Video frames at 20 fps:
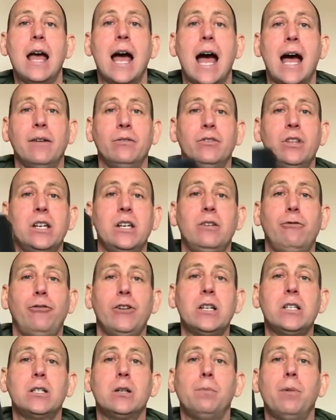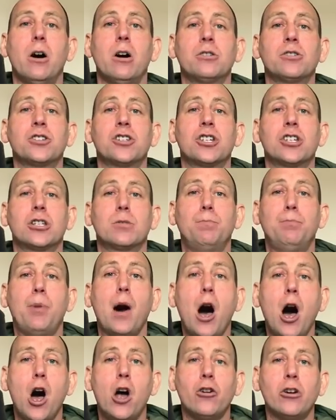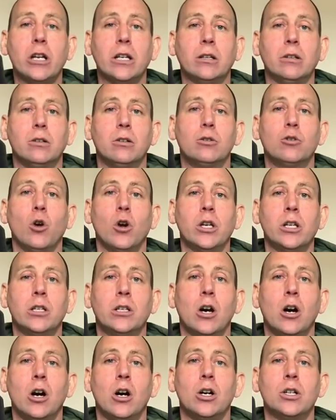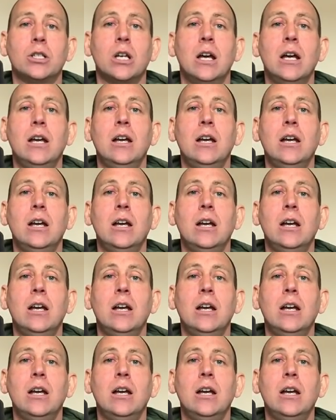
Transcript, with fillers: and the Fit to Box Sparring Groin Guard,